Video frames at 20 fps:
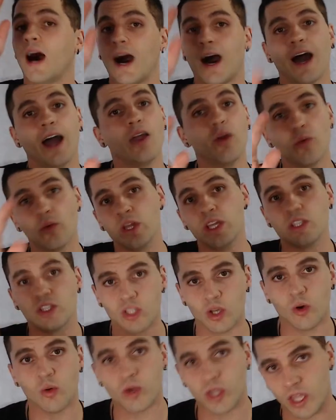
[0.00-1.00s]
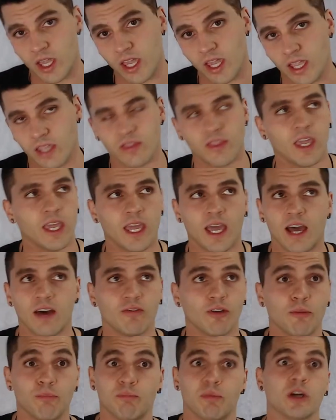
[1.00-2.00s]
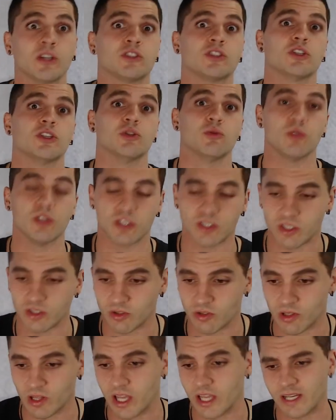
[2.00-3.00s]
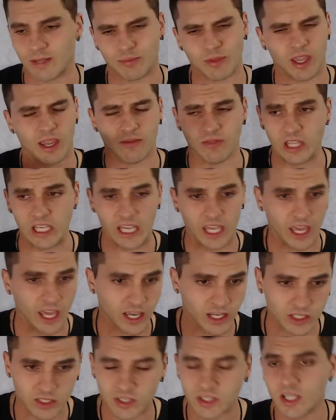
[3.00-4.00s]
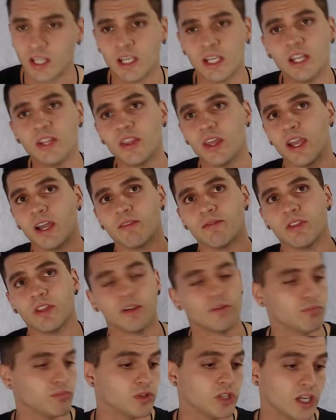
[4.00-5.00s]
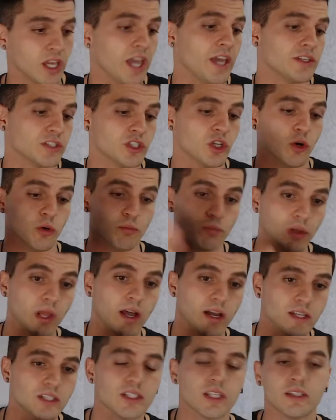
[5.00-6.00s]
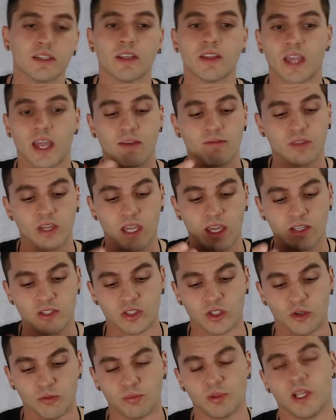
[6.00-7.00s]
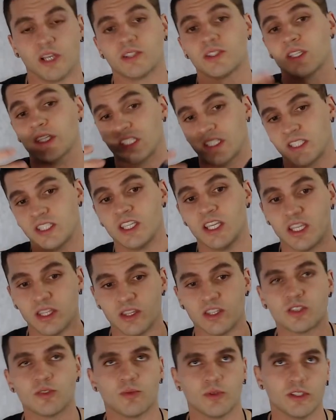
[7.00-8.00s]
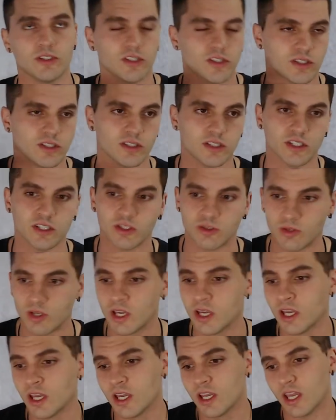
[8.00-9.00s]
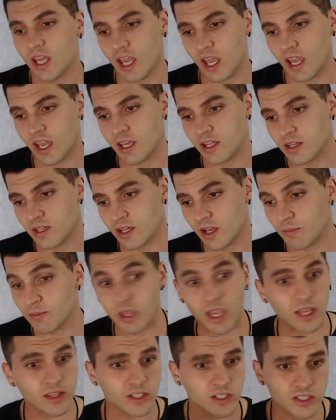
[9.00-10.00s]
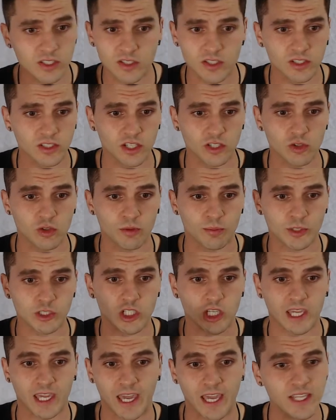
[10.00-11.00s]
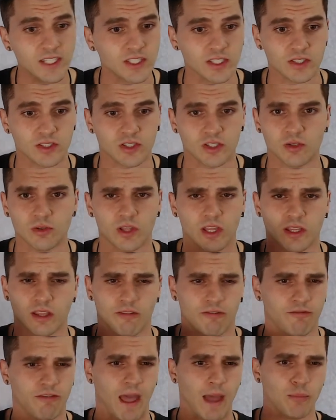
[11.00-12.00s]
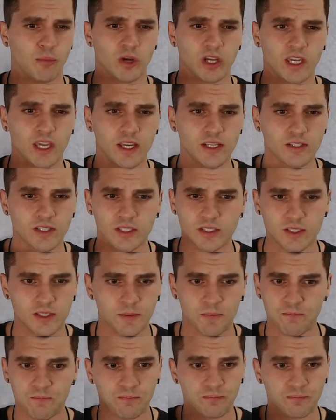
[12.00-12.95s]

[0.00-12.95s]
Hyread's okay. They have a bunch of units in their lineup. They have the X, they have the the Gaze Note Plus, and then they have the Gaze Note Plus C. This one discontinued, and um, yeah, they discontinued a bunch of cases too, like the fabric cases